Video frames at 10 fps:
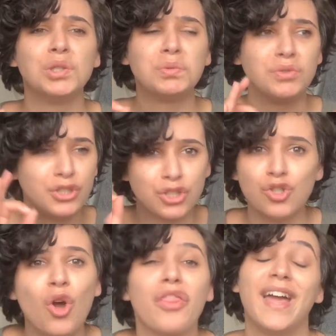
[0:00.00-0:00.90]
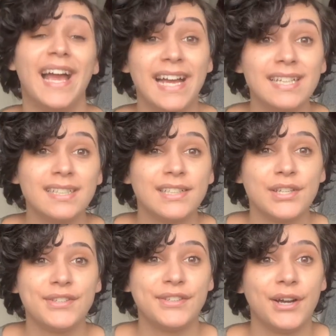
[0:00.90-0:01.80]
just not there.
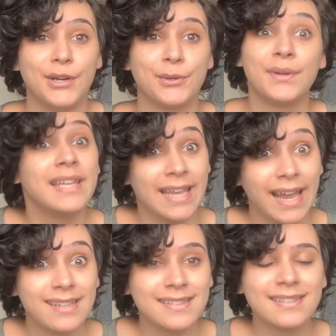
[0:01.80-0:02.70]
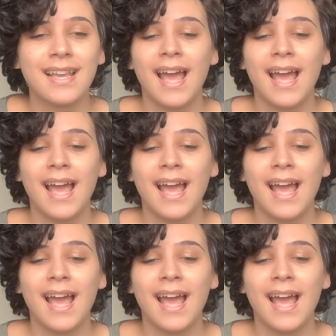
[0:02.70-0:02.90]
So, yes.